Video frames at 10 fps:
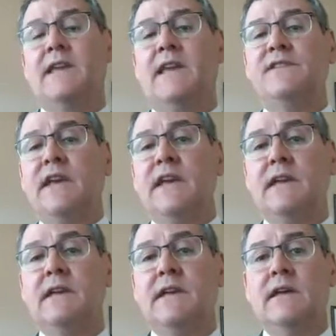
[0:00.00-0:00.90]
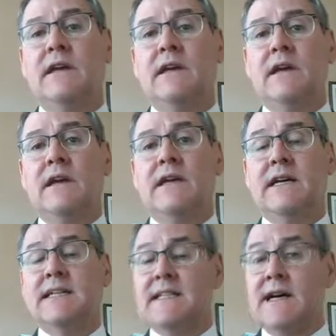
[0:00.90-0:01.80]
teaching
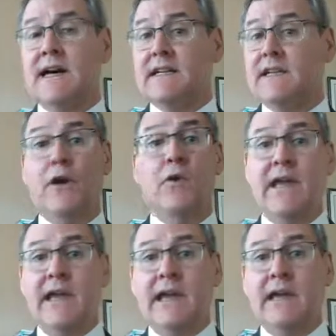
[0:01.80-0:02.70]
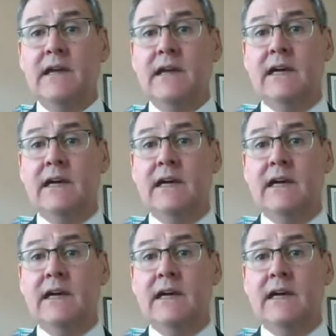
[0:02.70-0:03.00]
coding